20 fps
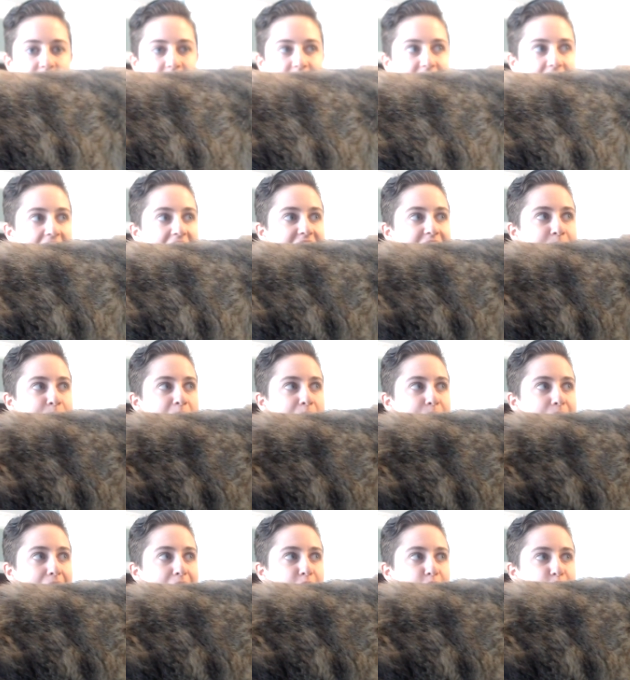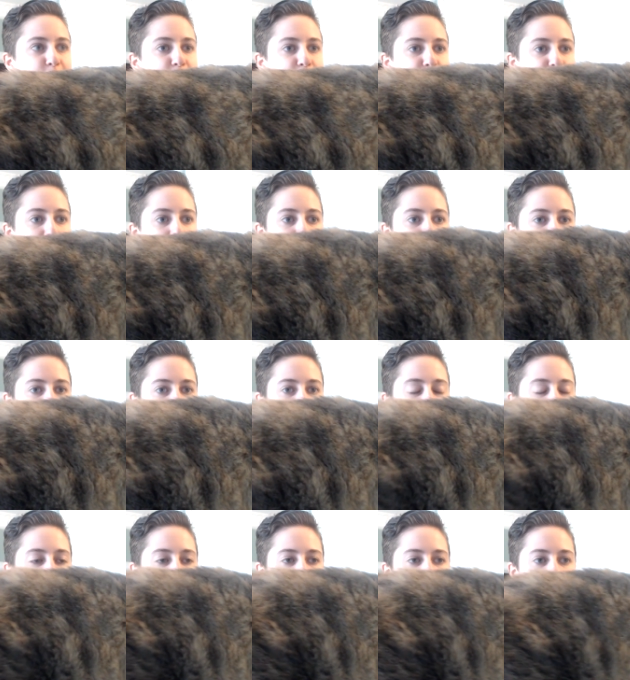That's my microphone, Holly.
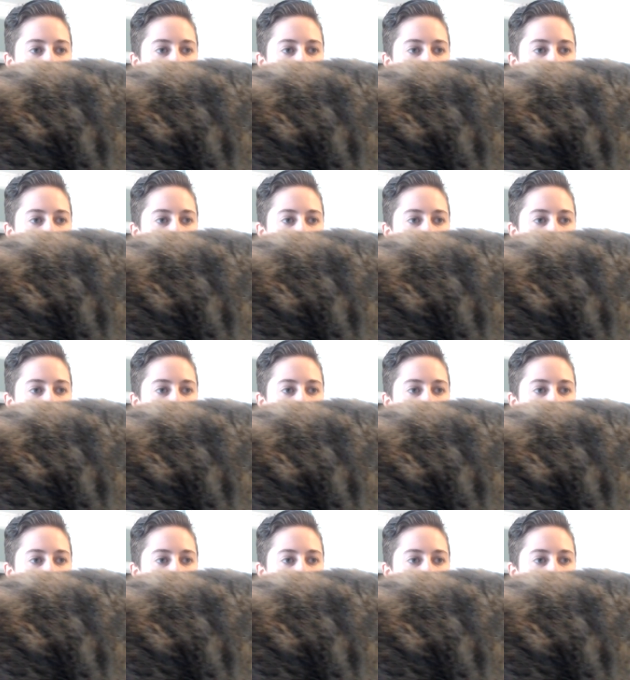I